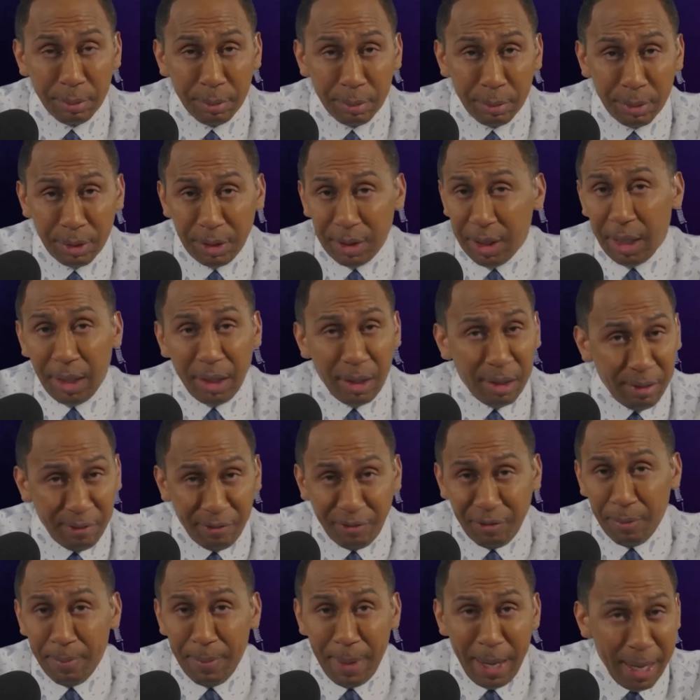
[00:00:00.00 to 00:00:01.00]
Senator
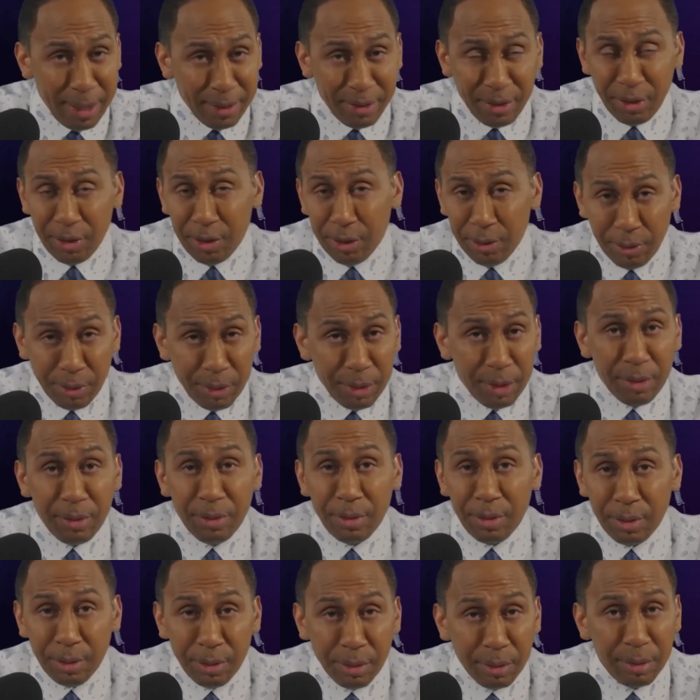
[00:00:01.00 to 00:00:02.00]
from
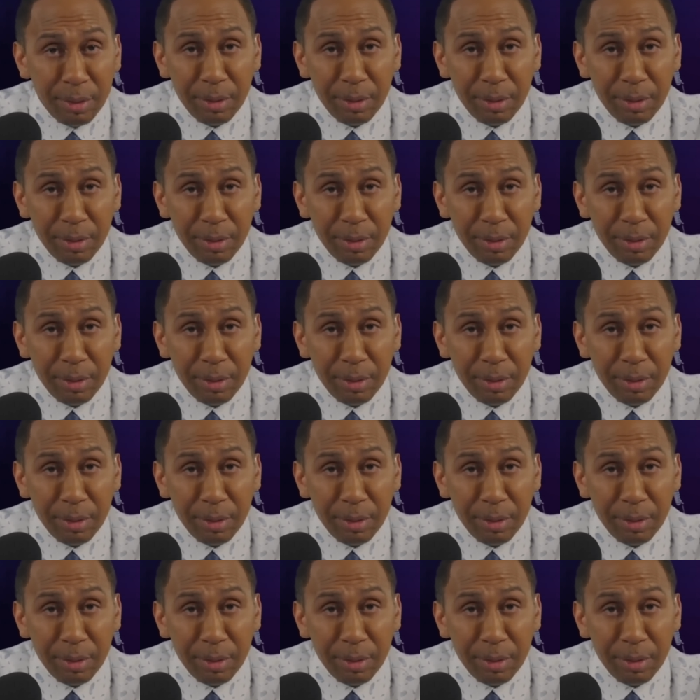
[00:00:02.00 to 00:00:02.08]
Massachusetts,